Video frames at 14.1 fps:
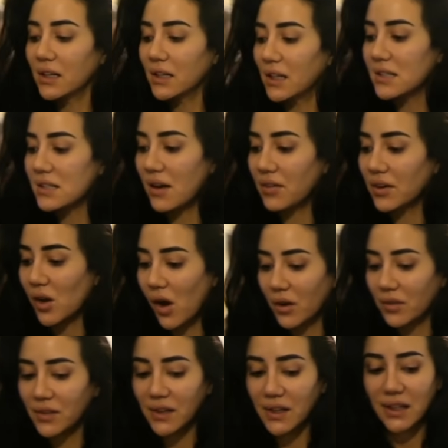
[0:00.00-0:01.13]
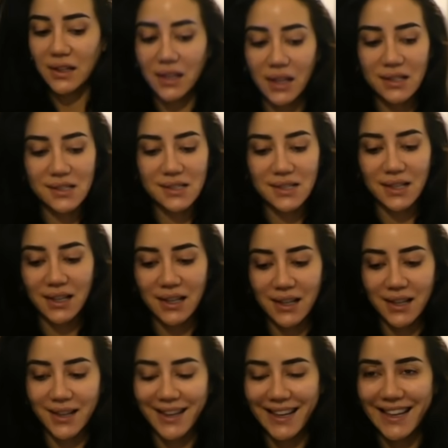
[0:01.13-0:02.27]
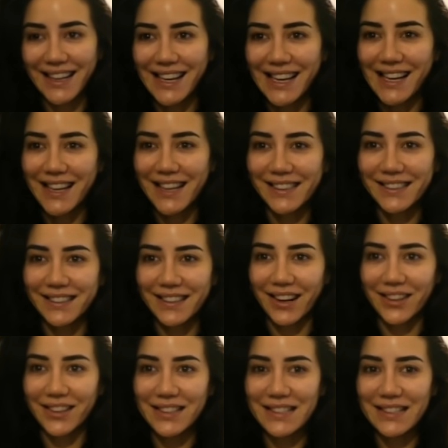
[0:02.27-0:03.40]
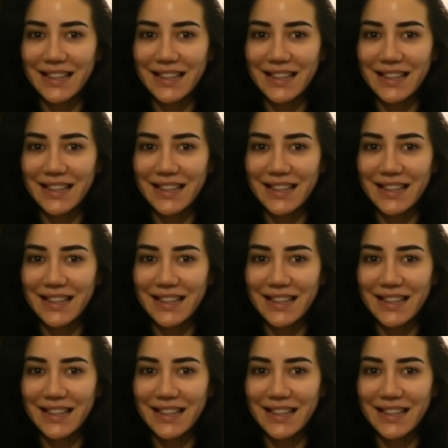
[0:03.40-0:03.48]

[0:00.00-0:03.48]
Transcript: Let's have a coffee and let's start this